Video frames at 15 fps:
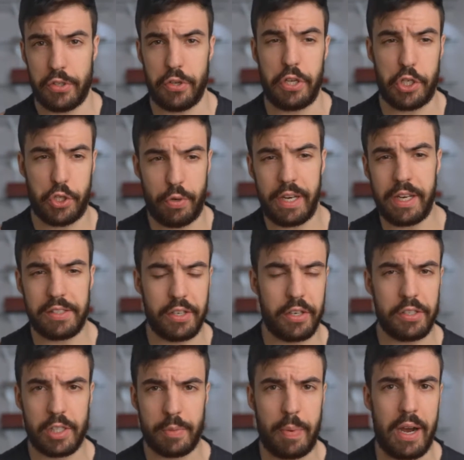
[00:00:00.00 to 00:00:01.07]
So you treat a
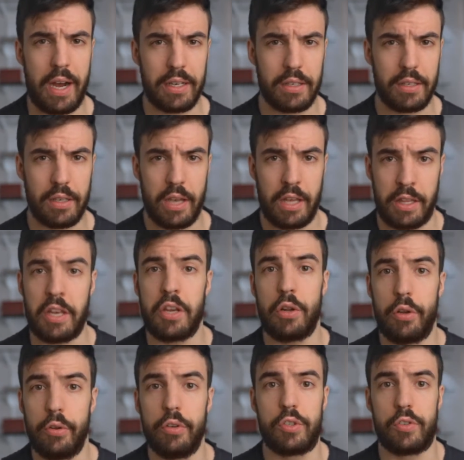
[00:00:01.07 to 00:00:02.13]
certain spot and then you
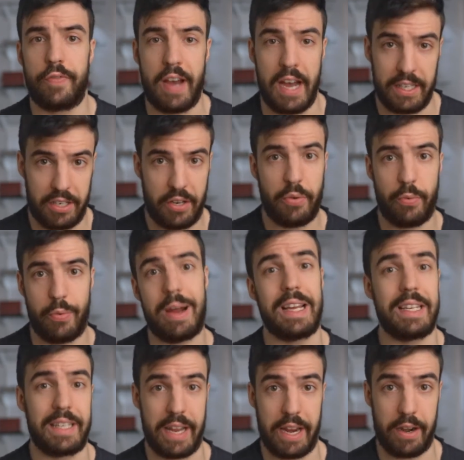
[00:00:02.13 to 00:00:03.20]
lose fat
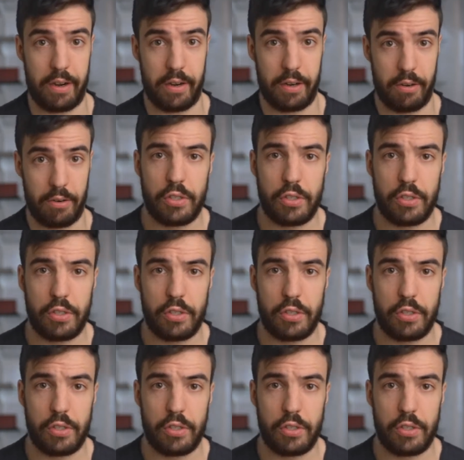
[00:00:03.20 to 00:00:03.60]
right there.